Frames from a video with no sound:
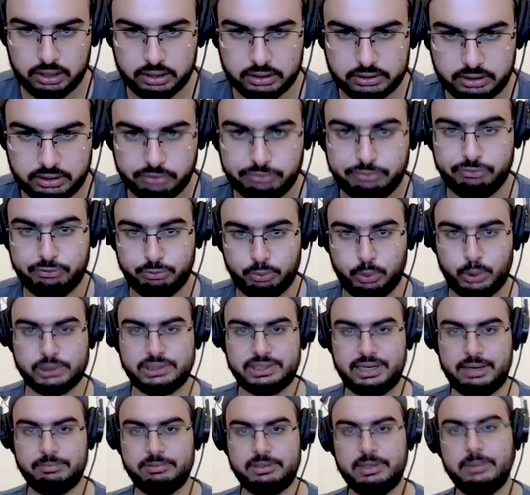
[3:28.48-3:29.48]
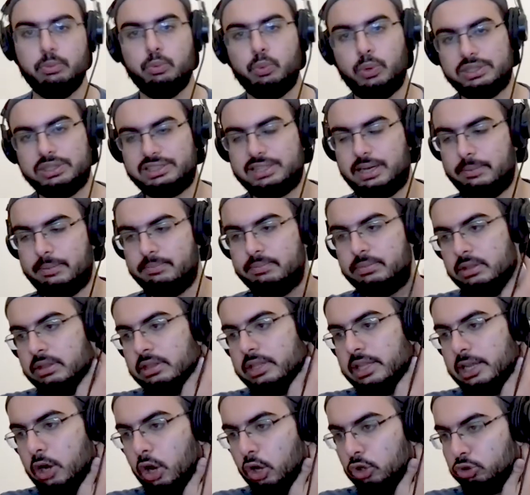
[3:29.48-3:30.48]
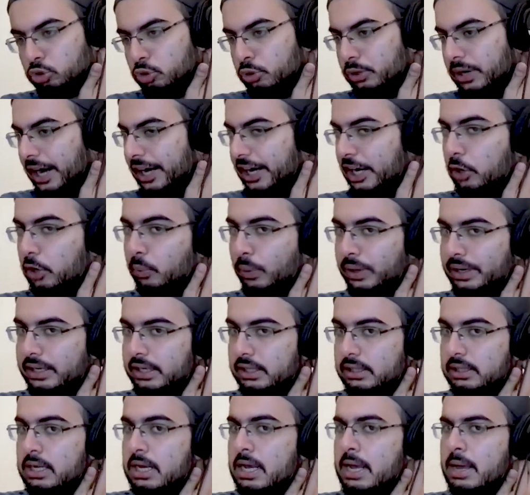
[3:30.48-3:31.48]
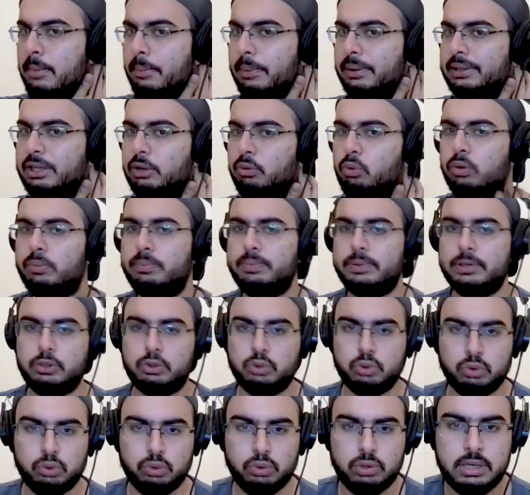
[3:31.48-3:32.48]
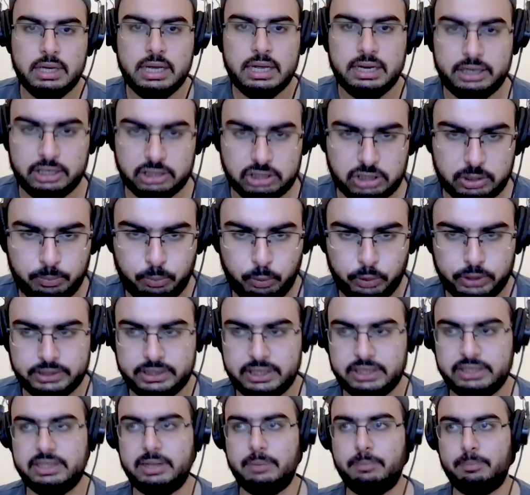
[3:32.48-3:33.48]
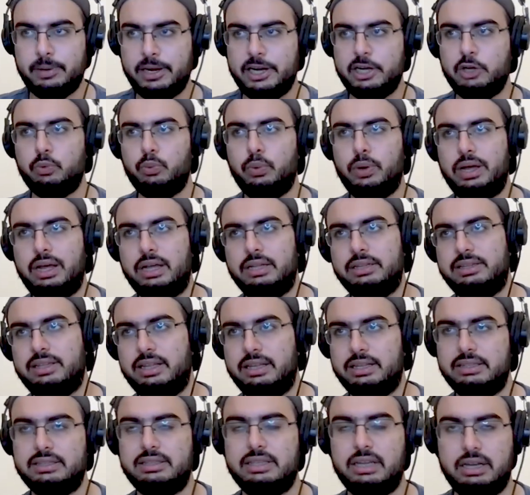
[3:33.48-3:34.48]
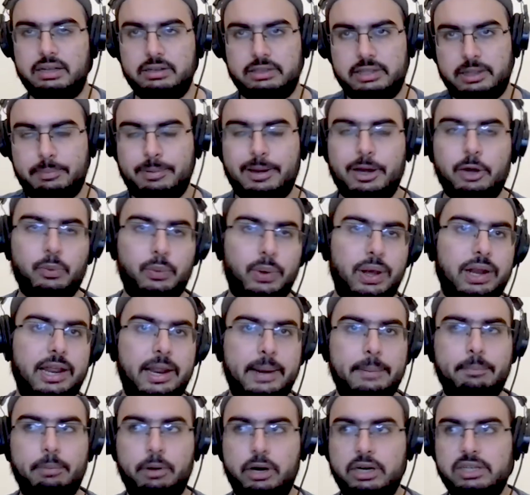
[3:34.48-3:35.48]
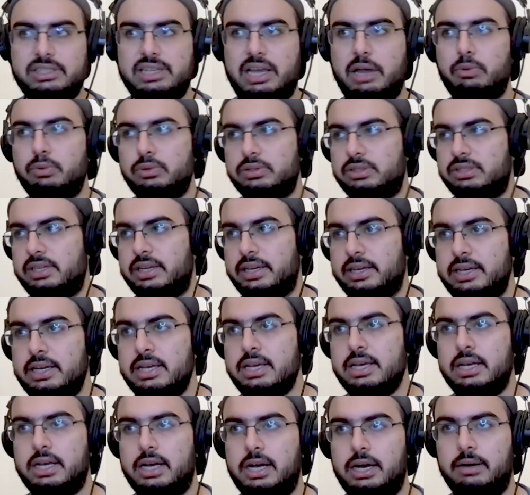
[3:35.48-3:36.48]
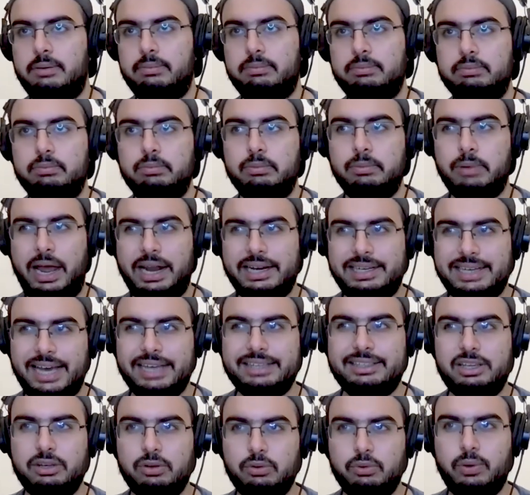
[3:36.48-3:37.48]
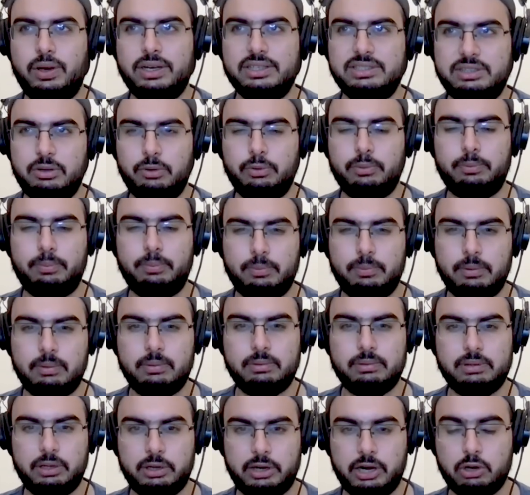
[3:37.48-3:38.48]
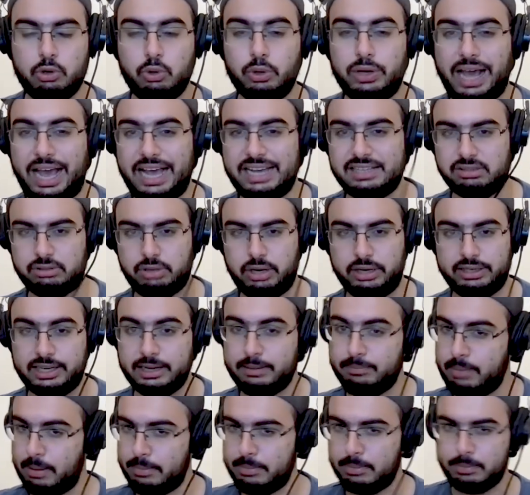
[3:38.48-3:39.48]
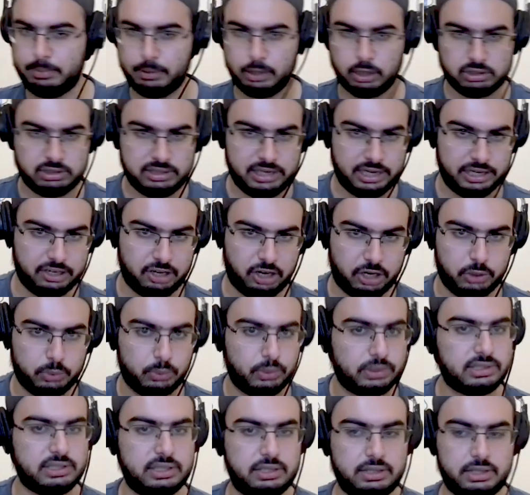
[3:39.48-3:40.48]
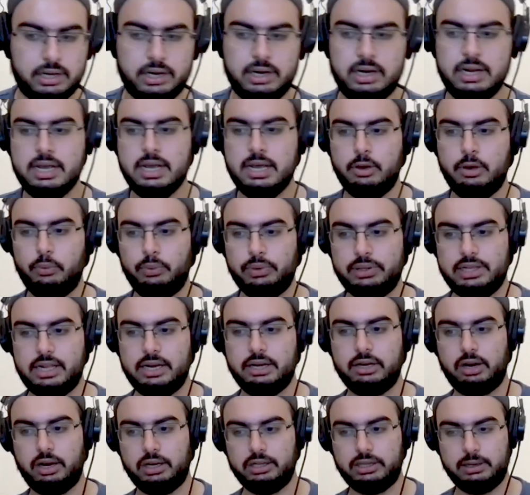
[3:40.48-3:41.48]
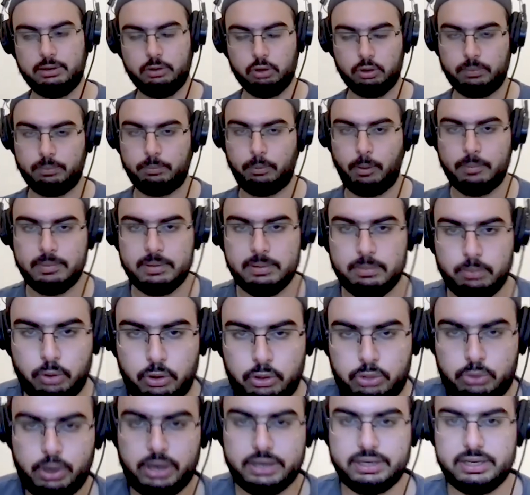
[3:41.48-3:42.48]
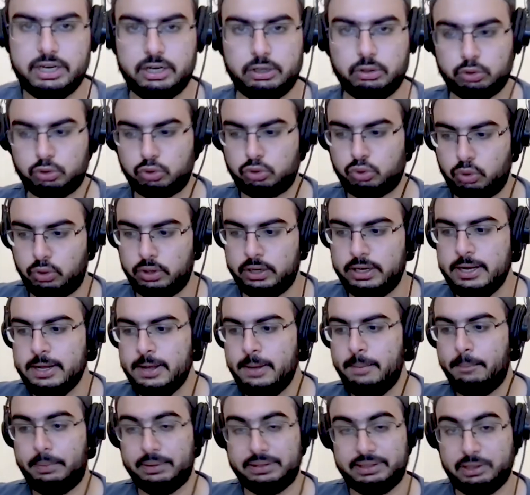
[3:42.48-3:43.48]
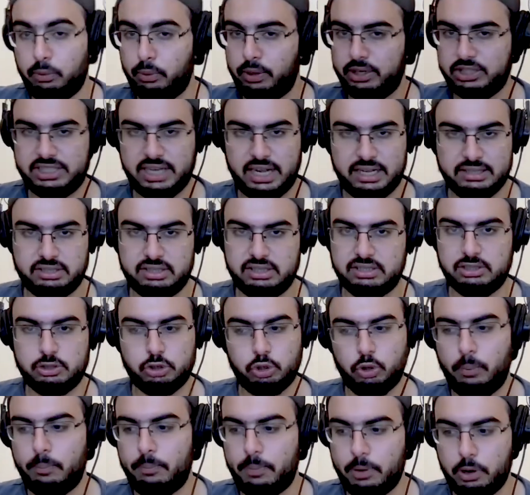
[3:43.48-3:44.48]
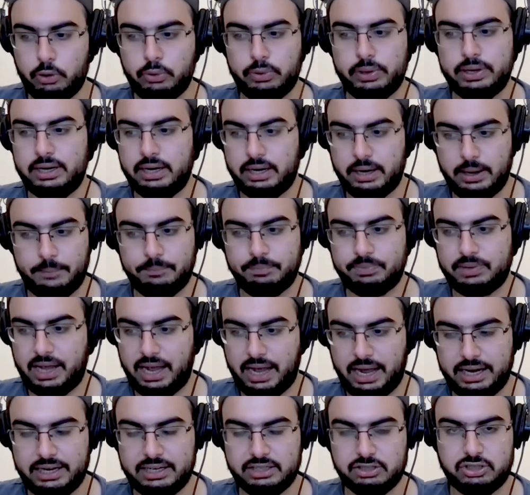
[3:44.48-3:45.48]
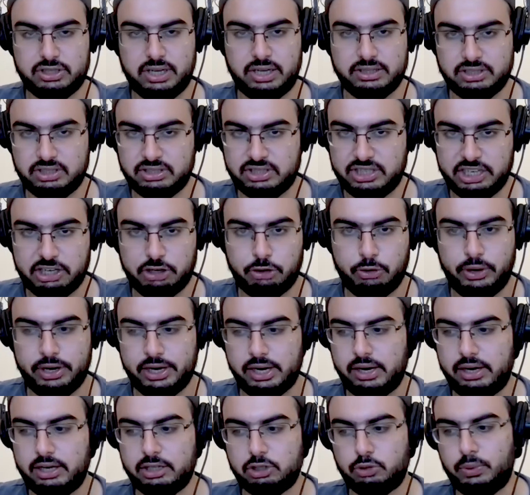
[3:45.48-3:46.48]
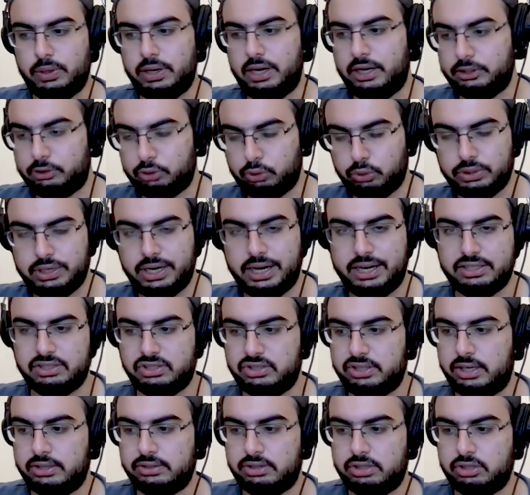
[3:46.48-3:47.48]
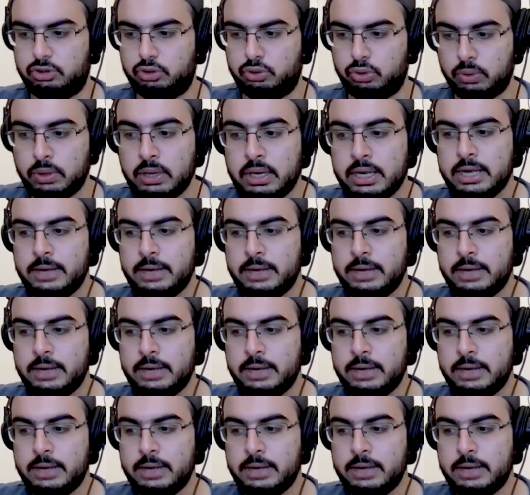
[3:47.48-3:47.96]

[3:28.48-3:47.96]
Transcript: tough West Ham team. West Ham, they lost to United 1-0, but they won't be too disappointed. They played well in parts, I would say. Attacking wise, they didn't look as threatening, maybe because Lingard wasn't there. But with Lingard, they looked probably more threatening to score. But there were chances. Bowen had his chances. He created as well. Antonio had his chances. So